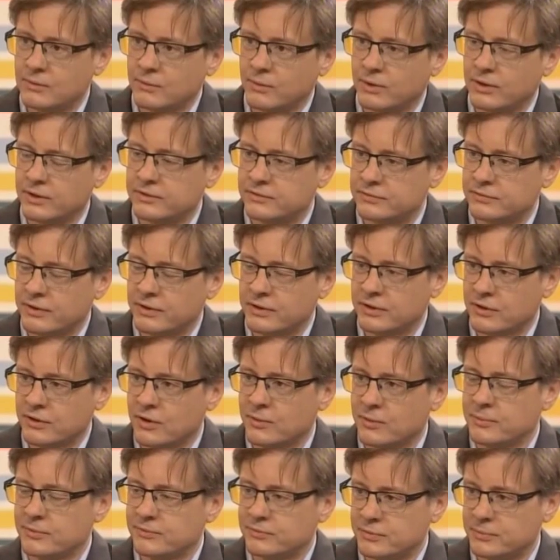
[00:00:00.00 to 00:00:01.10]
Well, it's very
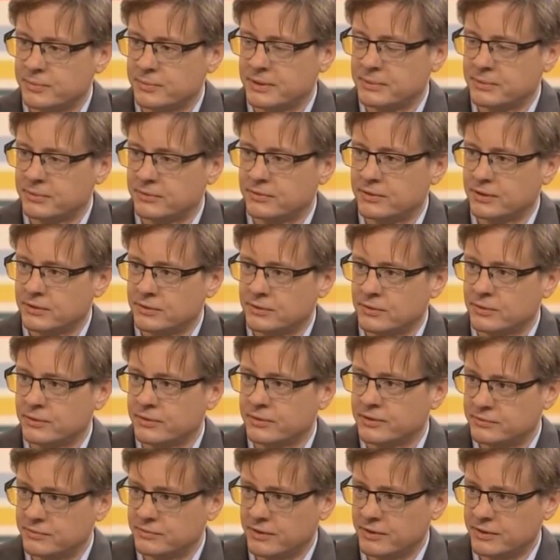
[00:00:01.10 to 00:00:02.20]
common for people to ignore
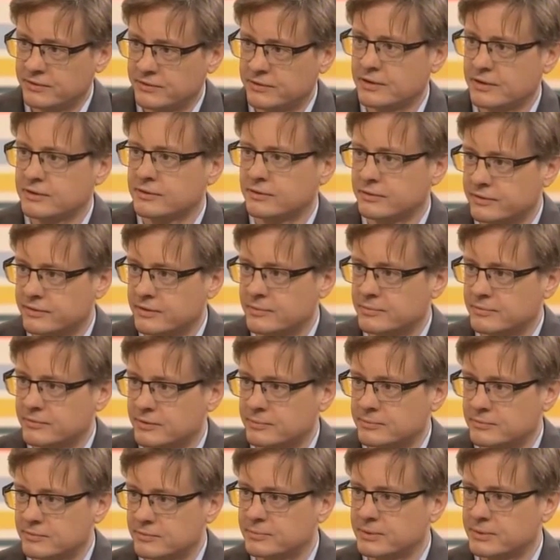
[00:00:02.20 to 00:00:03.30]
these very subtle
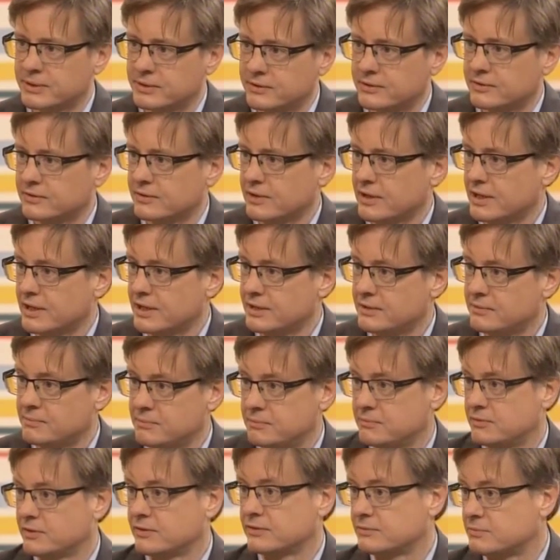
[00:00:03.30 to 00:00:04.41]
symptoms because they
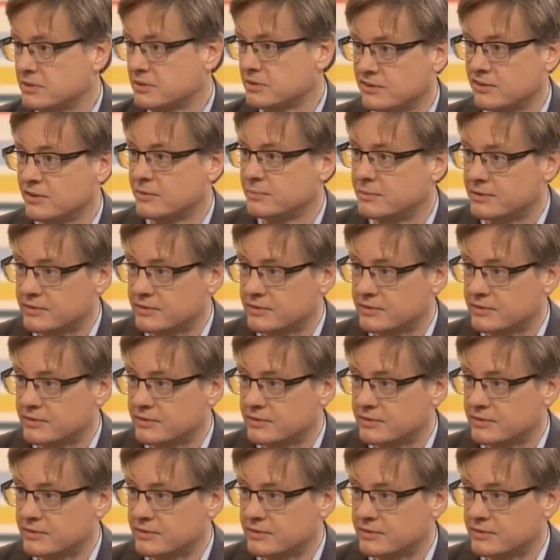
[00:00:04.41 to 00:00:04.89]
just assume